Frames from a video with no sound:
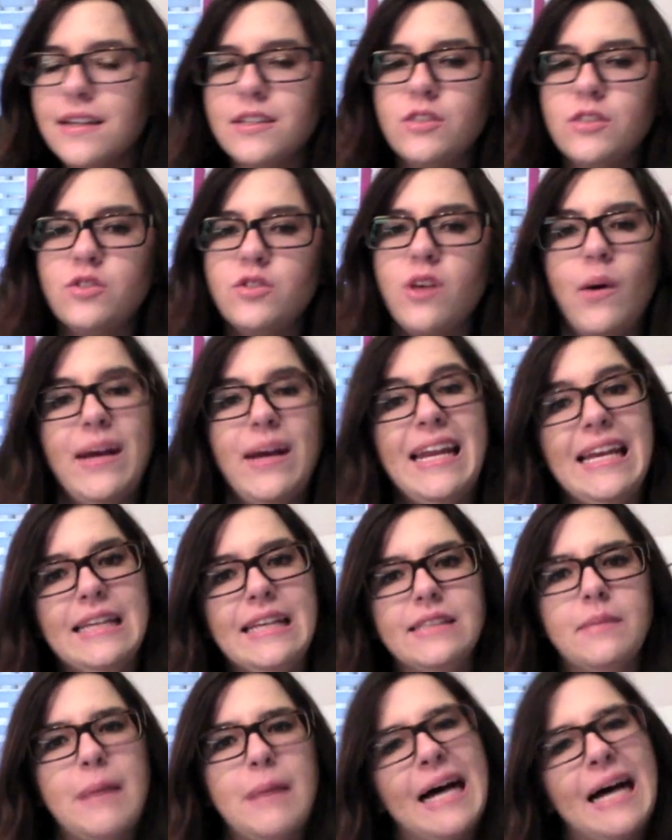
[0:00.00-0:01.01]
So it
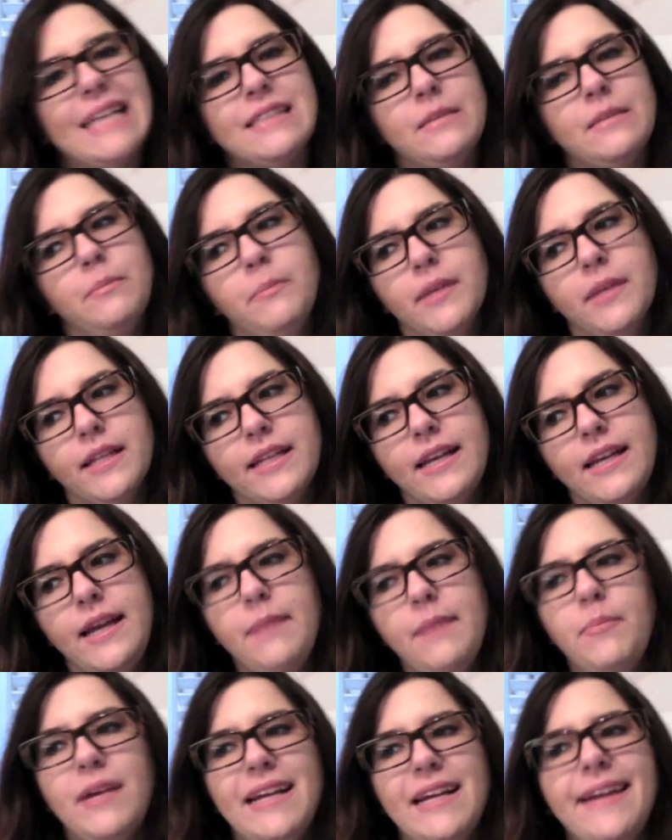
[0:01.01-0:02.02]
is a
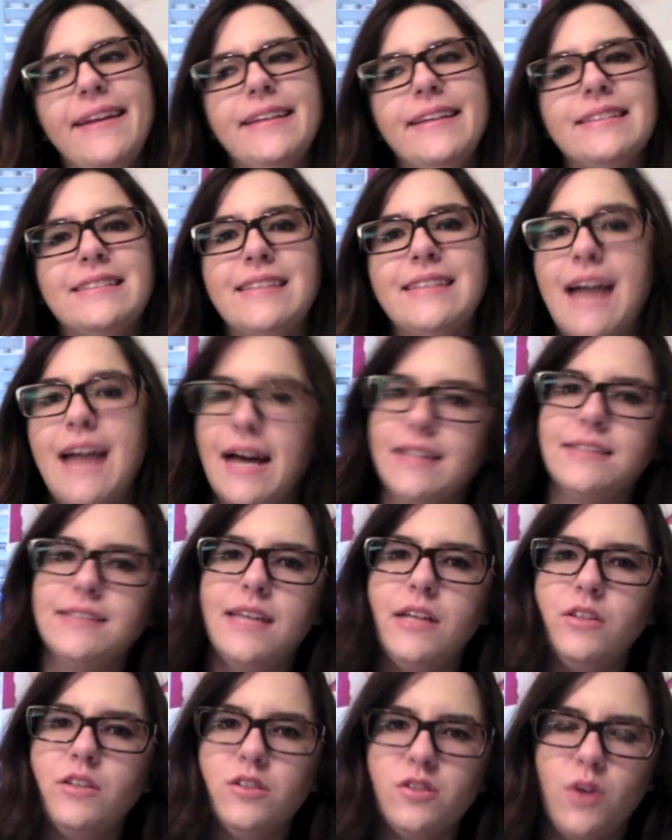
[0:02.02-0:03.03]
possibility, but it is not
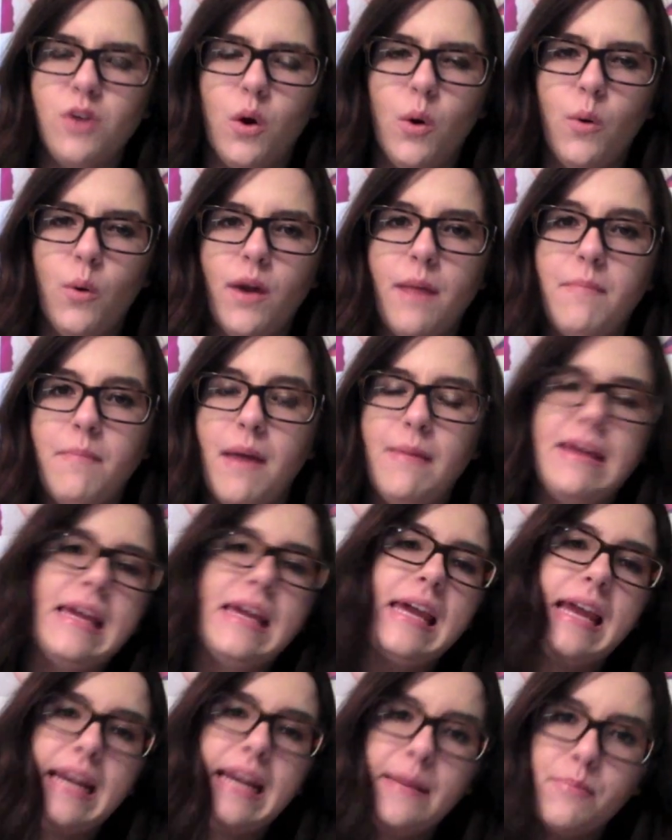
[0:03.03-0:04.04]
set in stone. I'm not
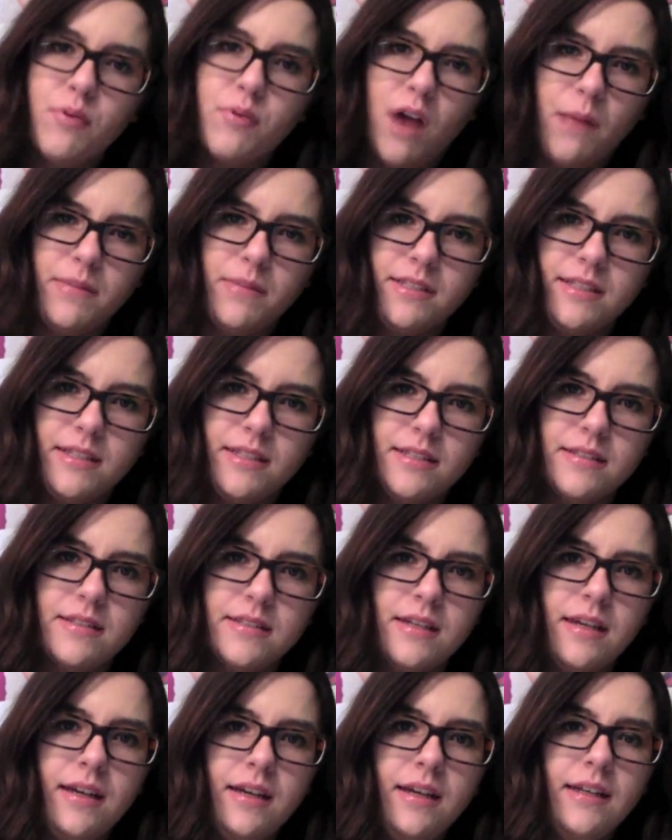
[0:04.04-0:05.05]
making any promises.
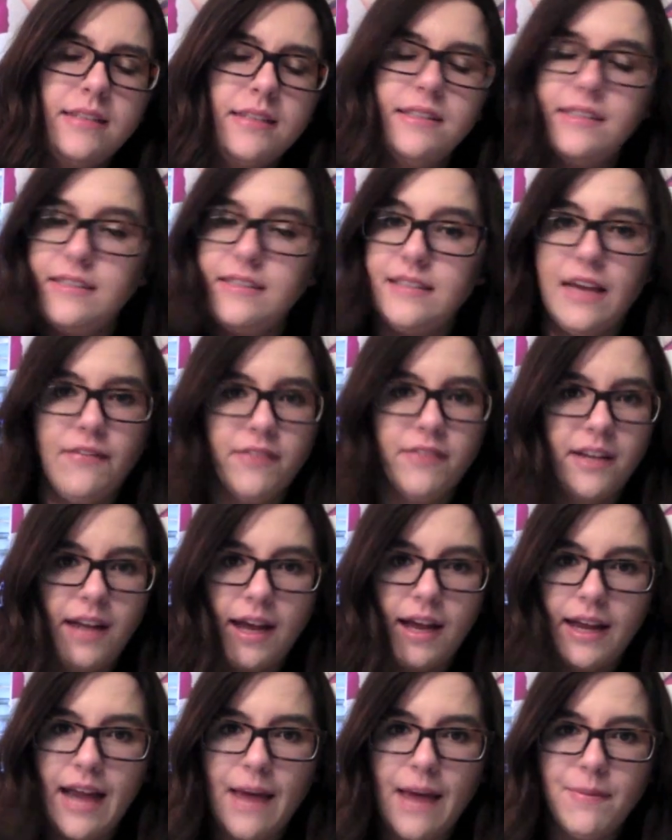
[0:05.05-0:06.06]
This is definitely
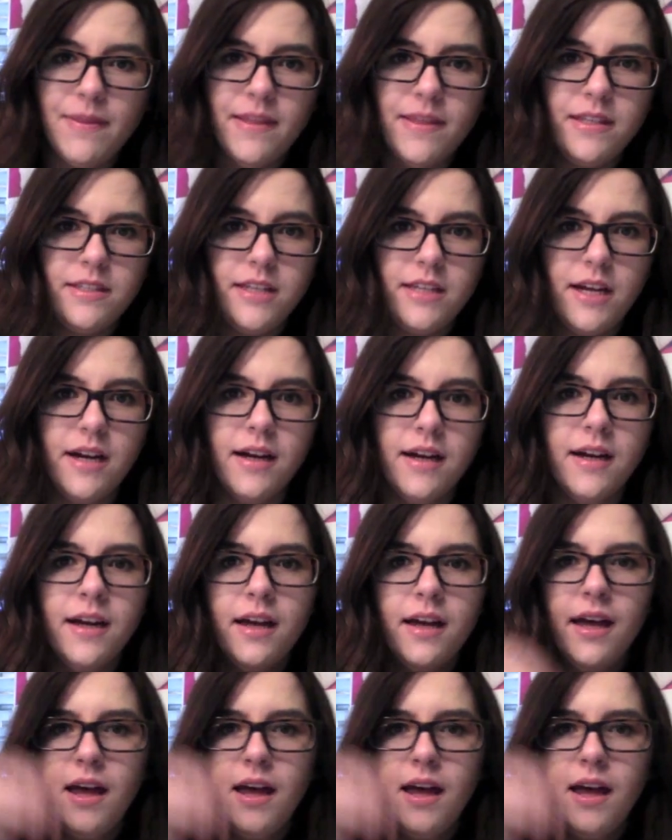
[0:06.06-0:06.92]
not going to happen this year.